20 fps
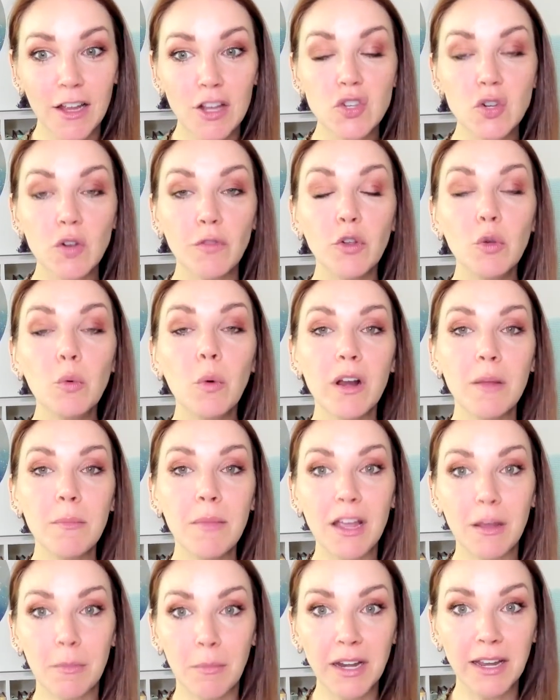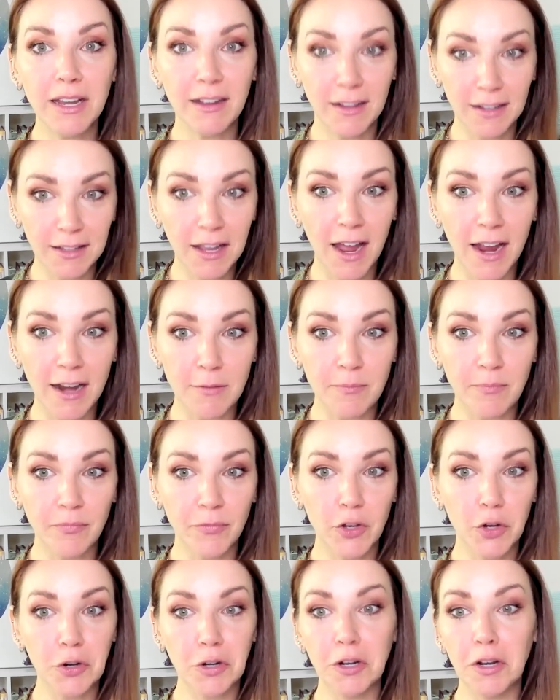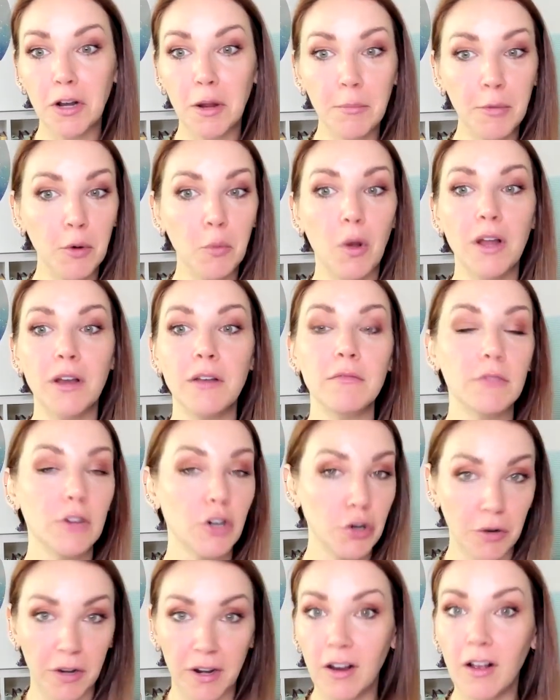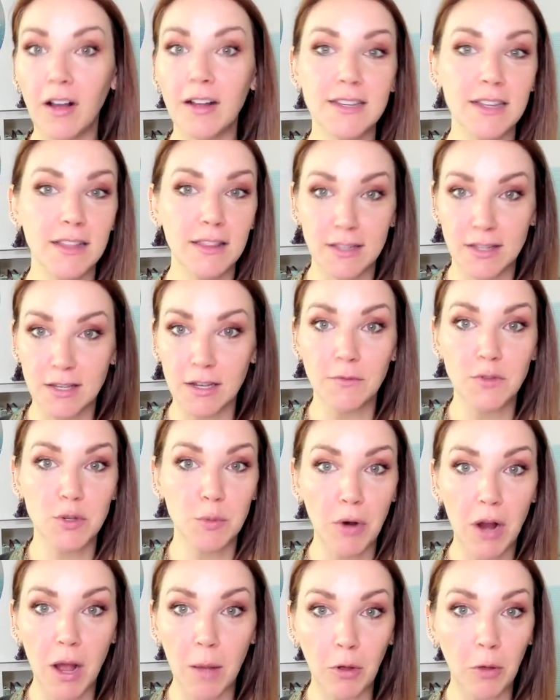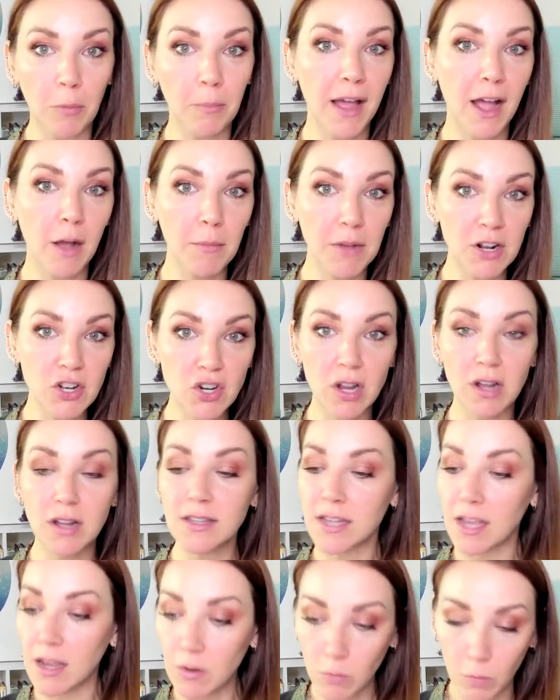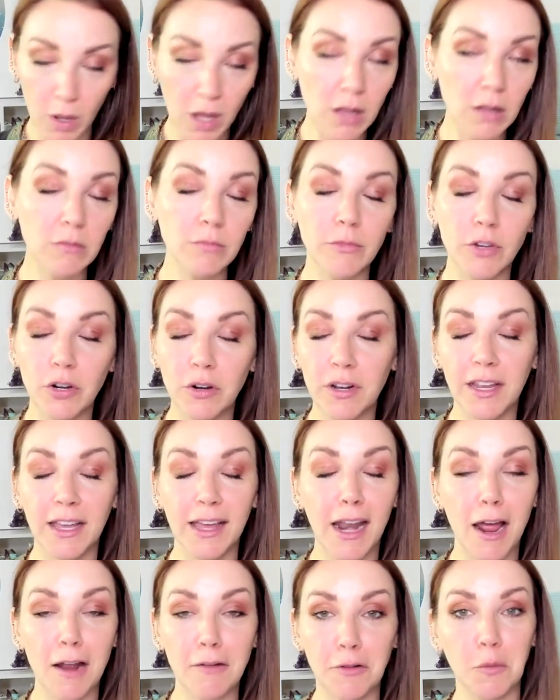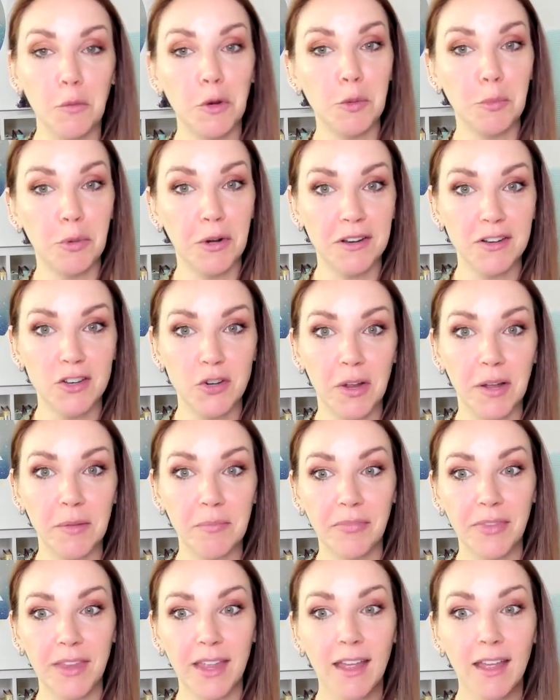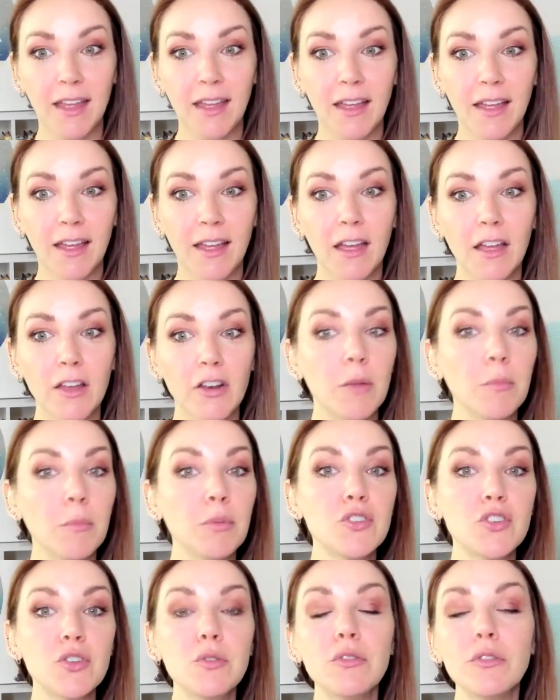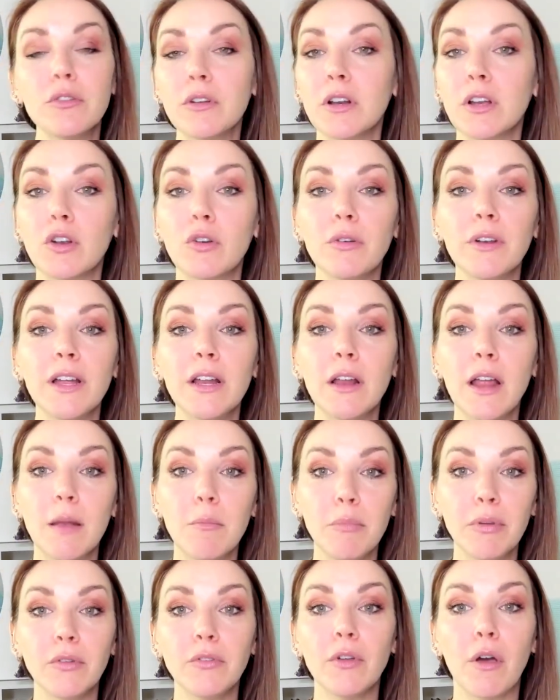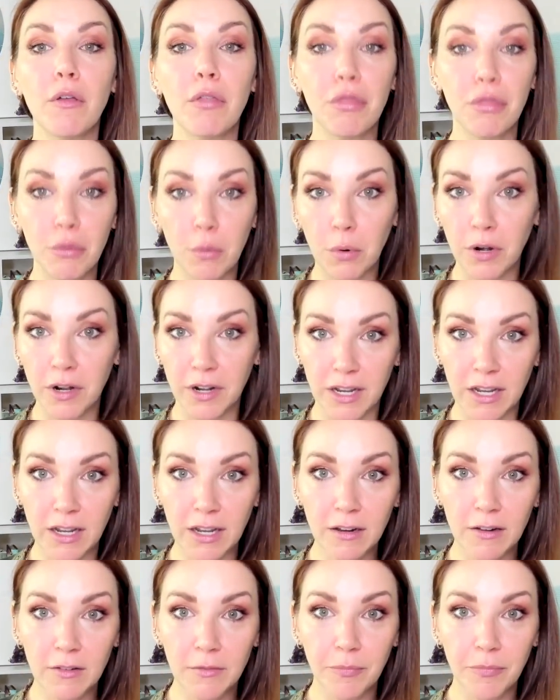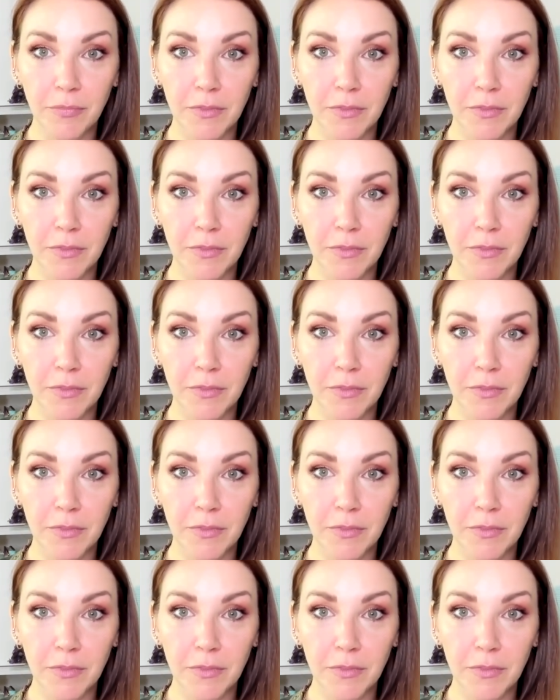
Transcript: So if you want to make money online, you're going to number 1 create content that solves a problem. How much content? Well, you're going to get out of it what you put into it. Number 2, you're going to create and build authority